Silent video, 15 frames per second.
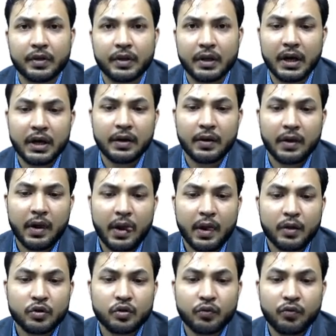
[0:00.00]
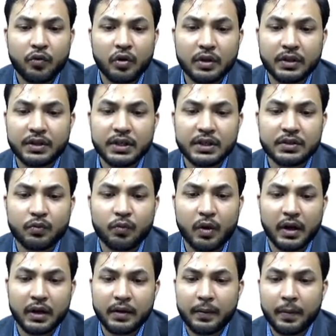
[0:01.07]
right? So for this
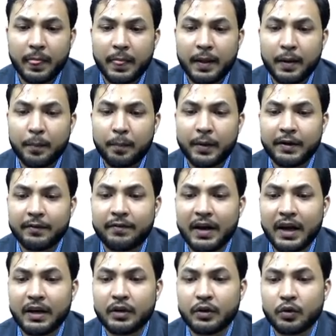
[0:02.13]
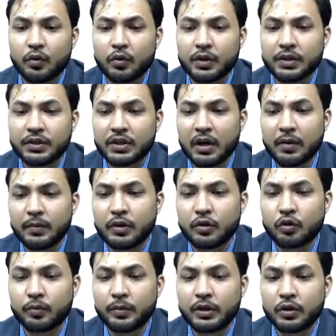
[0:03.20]
one, my value is coming
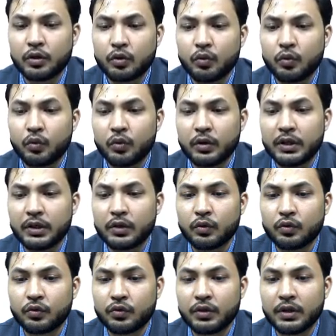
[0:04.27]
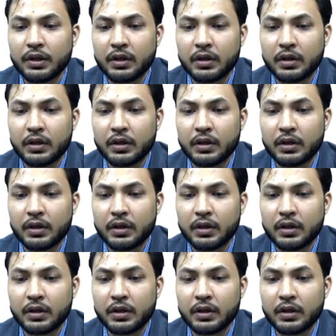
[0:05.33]
to be 2 into 3